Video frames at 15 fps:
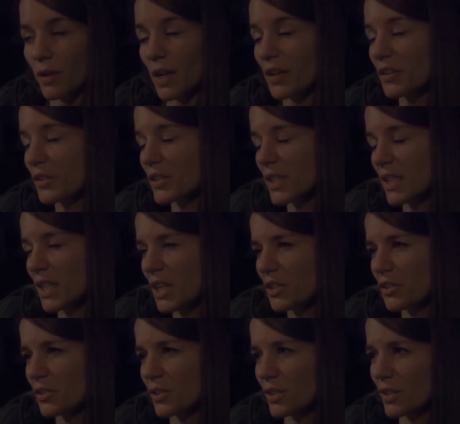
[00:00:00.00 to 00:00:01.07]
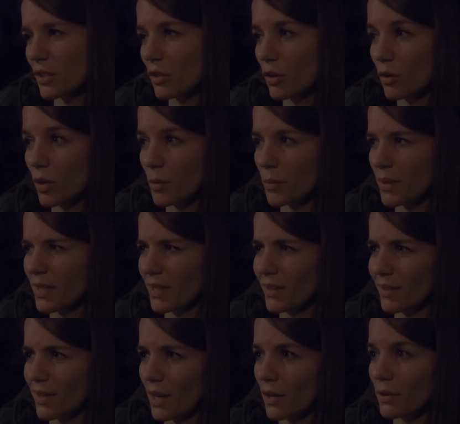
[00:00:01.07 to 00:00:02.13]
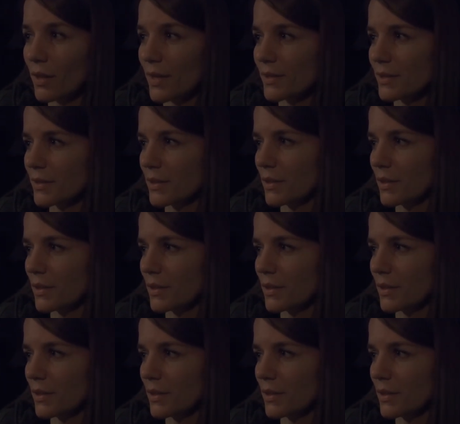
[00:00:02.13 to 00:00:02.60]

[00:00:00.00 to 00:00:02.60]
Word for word: And now they're teenagers and they're grown up and they could care less.